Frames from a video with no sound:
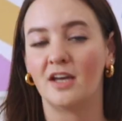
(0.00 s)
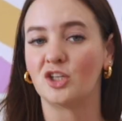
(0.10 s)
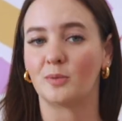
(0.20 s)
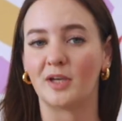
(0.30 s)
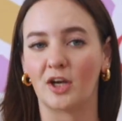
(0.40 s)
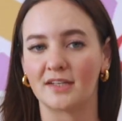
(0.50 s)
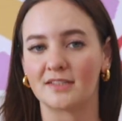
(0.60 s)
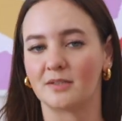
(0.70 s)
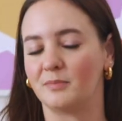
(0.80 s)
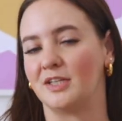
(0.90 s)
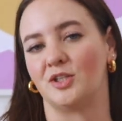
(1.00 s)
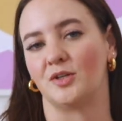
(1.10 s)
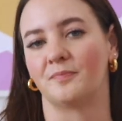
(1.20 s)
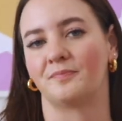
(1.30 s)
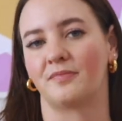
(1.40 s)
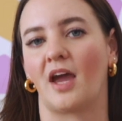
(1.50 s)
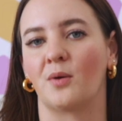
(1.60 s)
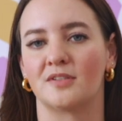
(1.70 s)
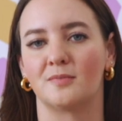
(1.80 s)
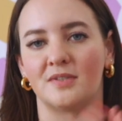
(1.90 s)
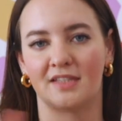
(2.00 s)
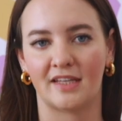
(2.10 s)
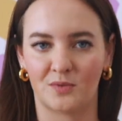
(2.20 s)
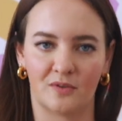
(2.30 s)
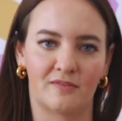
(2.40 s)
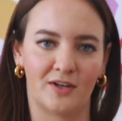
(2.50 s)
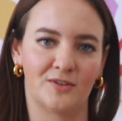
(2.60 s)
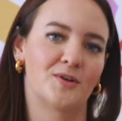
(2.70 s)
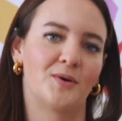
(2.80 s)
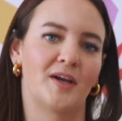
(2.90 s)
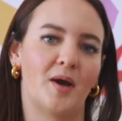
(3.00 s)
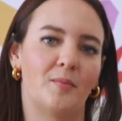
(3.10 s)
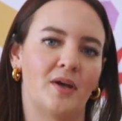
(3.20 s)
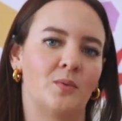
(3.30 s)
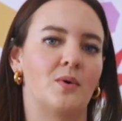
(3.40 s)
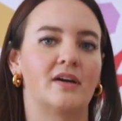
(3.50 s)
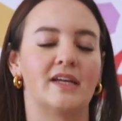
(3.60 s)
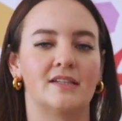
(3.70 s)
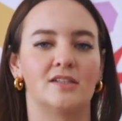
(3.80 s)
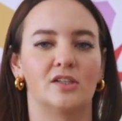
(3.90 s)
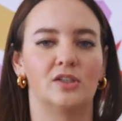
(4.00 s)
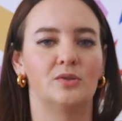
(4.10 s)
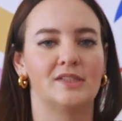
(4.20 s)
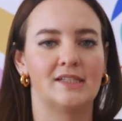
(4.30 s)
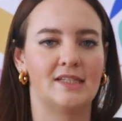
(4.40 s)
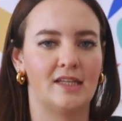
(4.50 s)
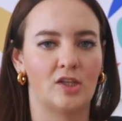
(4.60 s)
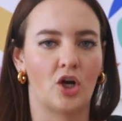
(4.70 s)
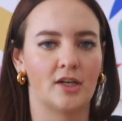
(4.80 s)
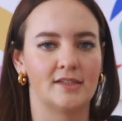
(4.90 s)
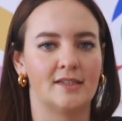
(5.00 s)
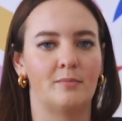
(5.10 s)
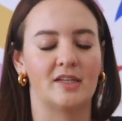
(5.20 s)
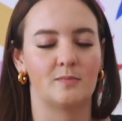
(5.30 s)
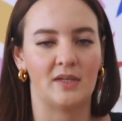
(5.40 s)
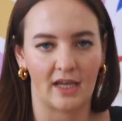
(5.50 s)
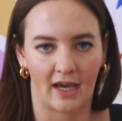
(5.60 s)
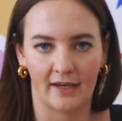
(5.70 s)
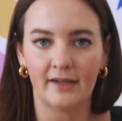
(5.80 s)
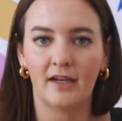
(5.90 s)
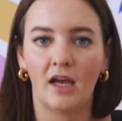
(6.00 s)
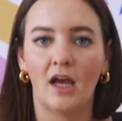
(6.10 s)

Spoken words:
To be honest, me too. I was obsessed with fairies growing up, and while kids losing teeth honestly makes me gag,